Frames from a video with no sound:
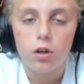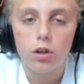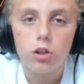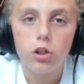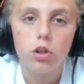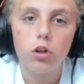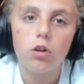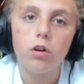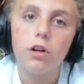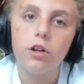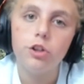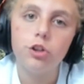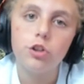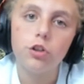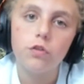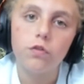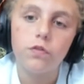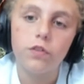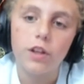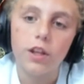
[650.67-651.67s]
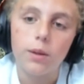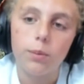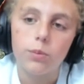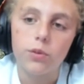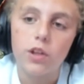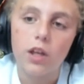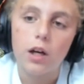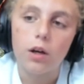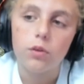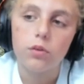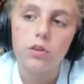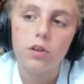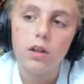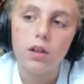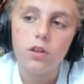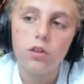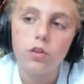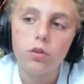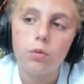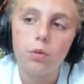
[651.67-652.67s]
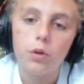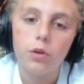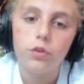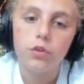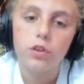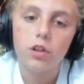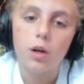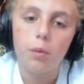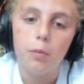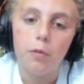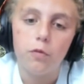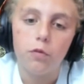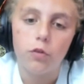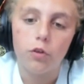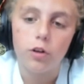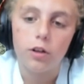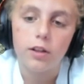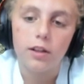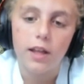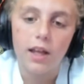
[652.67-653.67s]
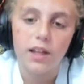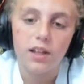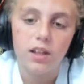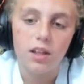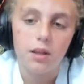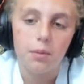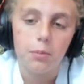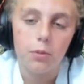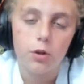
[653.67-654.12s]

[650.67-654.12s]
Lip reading: Your engine flames out and you want to come in for a landing,